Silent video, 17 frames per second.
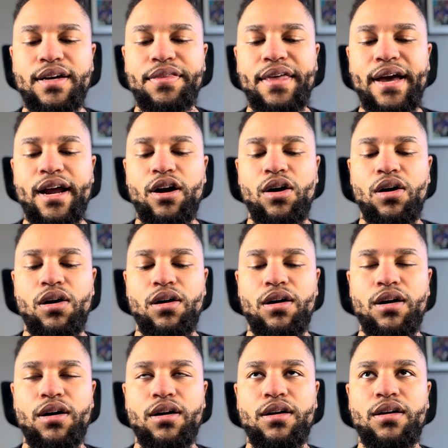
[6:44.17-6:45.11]
that
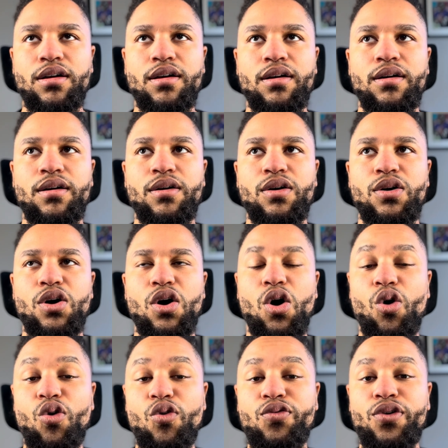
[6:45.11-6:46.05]
are
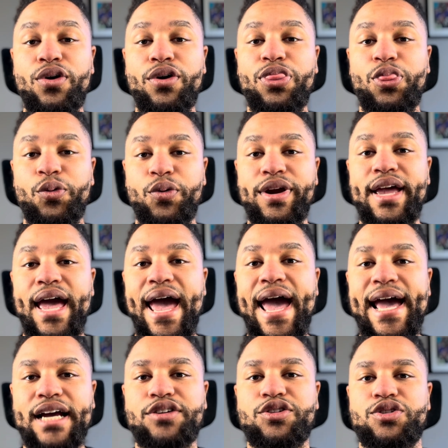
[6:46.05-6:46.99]
over
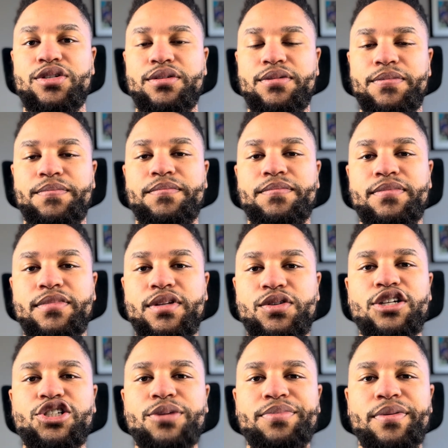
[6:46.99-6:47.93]
3x,
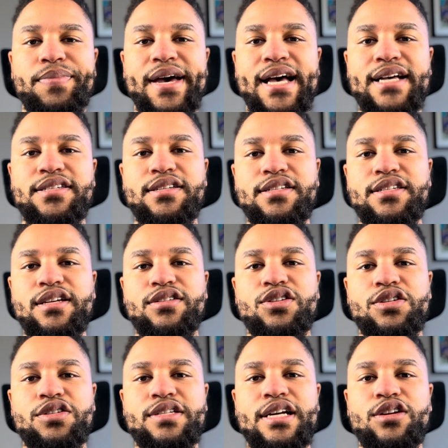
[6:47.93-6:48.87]
jumping past
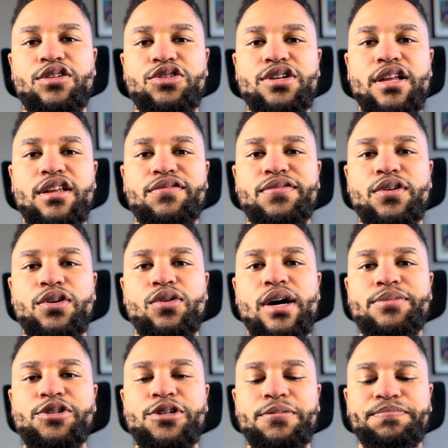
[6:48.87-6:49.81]
the standard telephoto
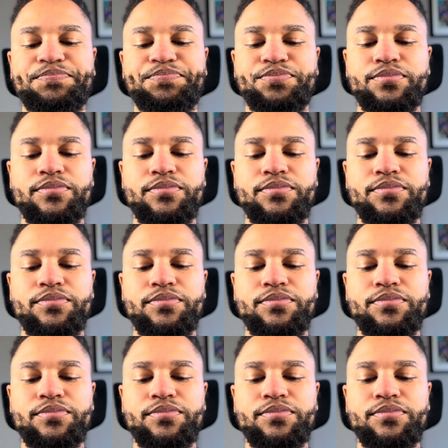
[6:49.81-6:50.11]
option,